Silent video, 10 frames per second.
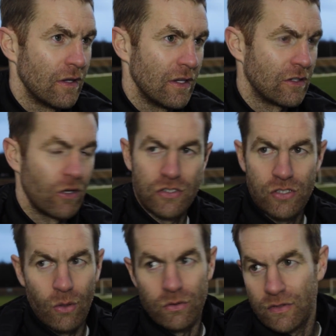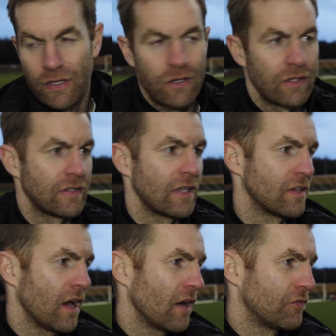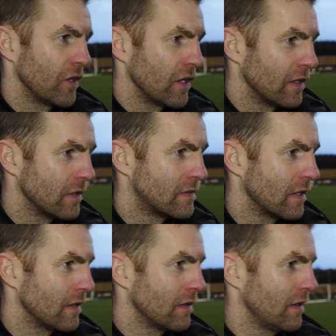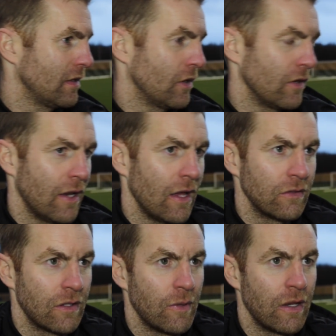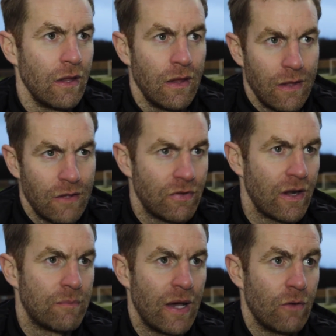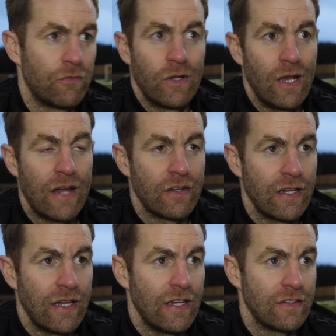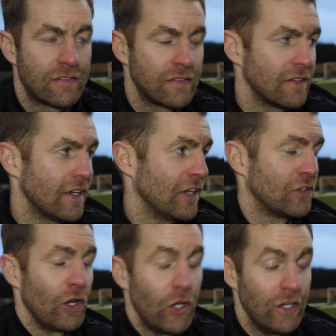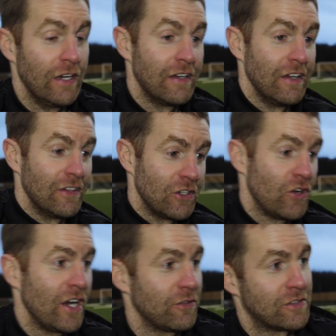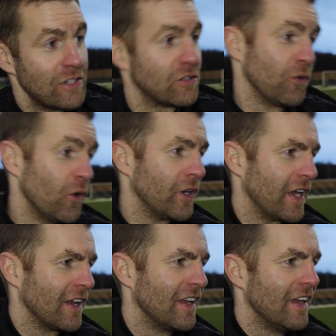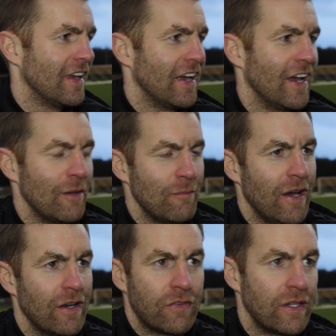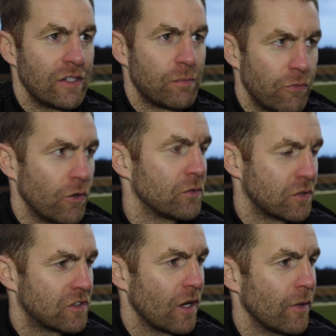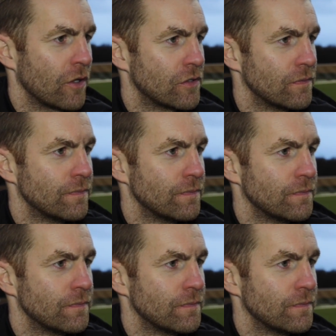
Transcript: he got his shoulders in on the centre half early, didn't he? And, you know, nailed him. And a very powerful lad, and he's learning the trade of a centre forward again. And I think his performance was top notch.